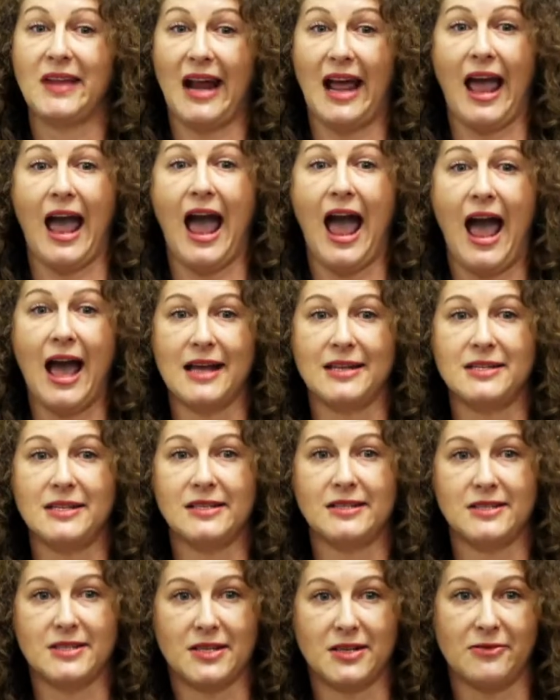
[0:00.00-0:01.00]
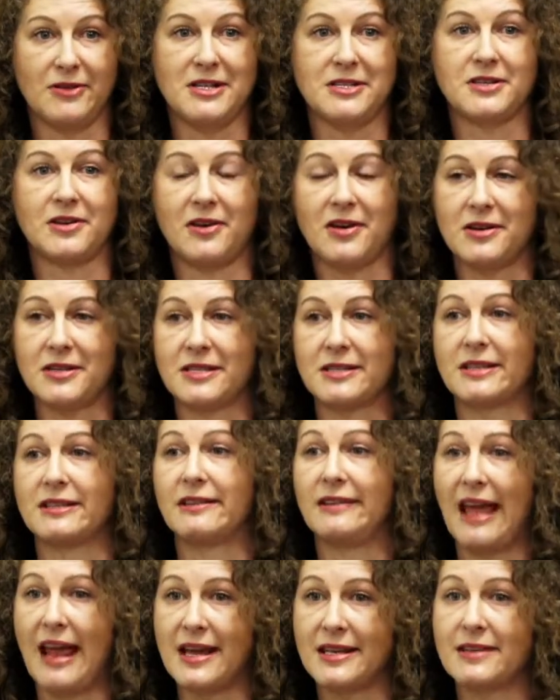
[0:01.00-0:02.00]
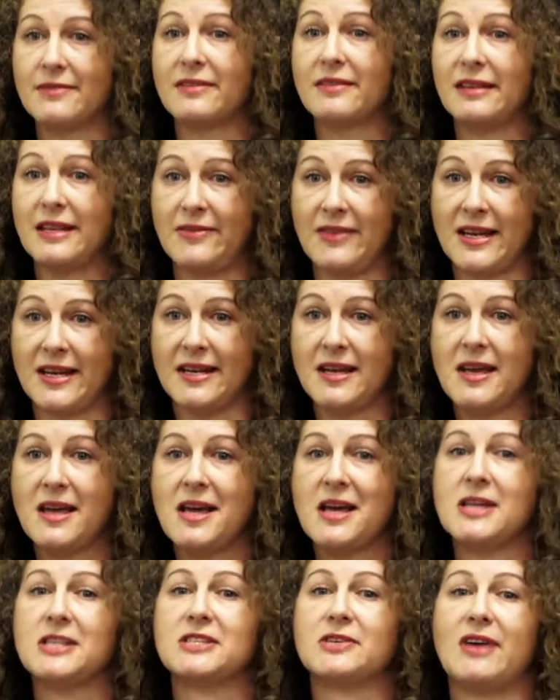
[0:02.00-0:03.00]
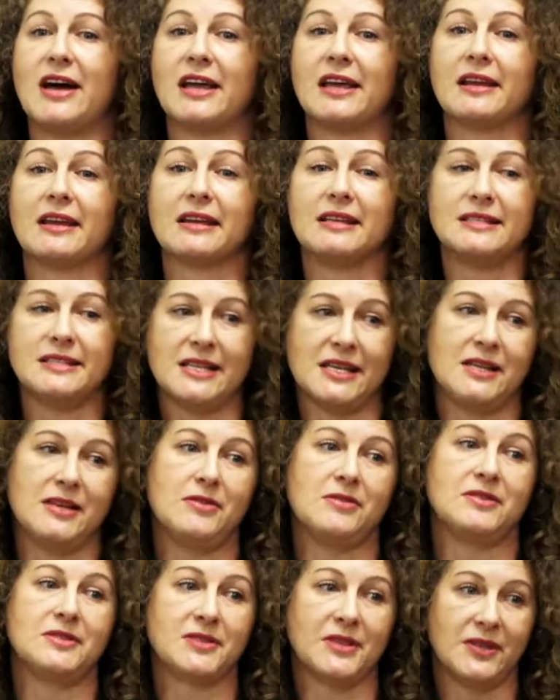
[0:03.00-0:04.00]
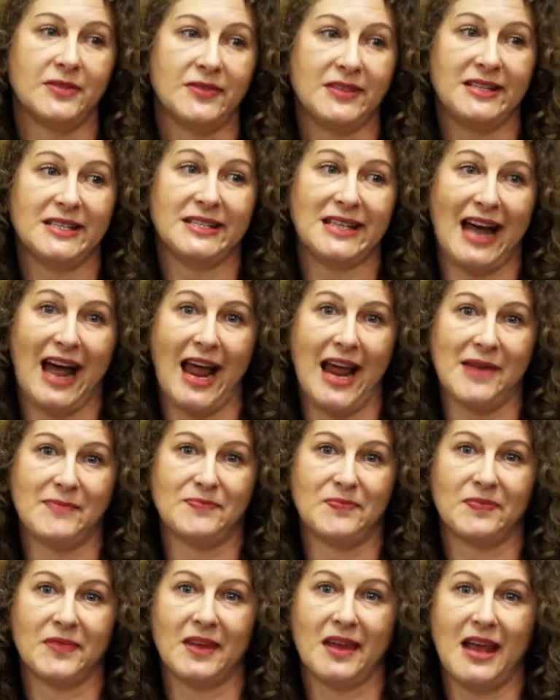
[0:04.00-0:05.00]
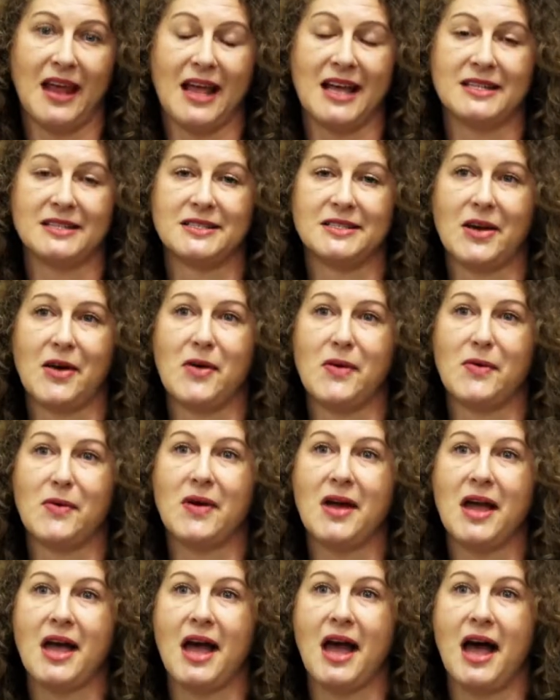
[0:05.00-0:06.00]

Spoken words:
that I had to return to the land of the living so I could continue serving the dying. And so